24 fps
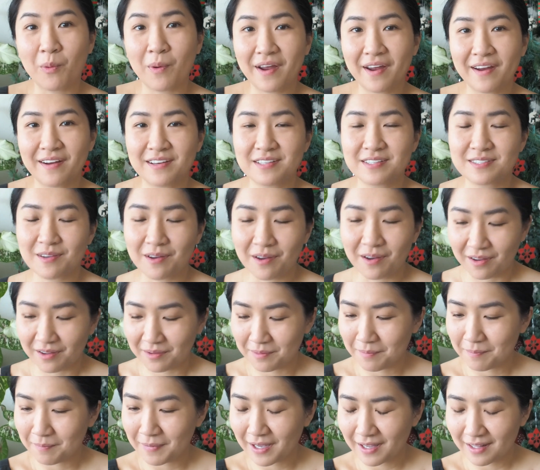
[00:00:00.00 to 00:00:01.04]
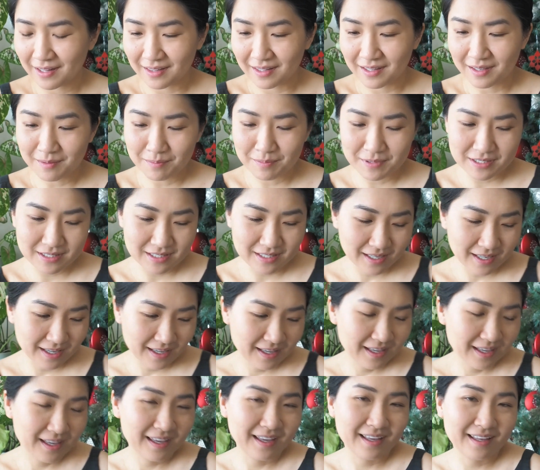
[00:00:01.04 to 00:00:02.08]
wears on my lips.
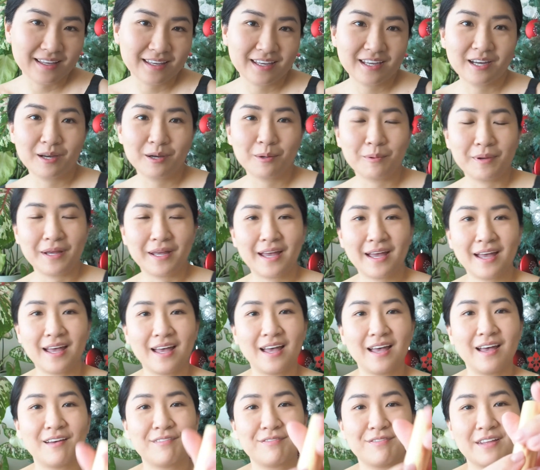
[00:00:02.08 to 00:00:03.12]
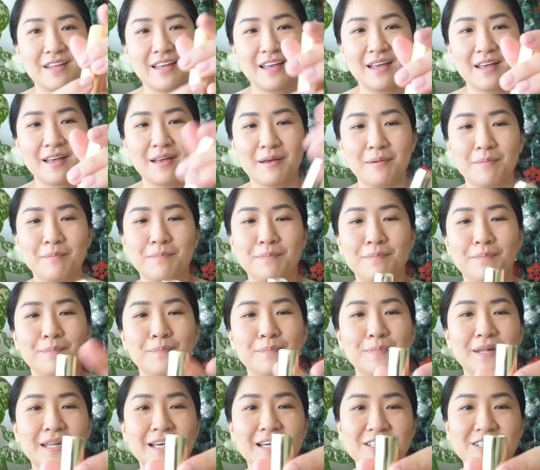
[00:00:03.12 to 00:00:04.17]
And here we have
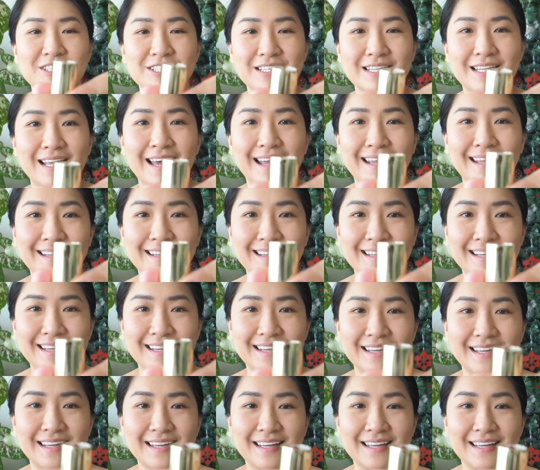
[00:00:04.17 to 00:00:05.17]
Blush Lightly.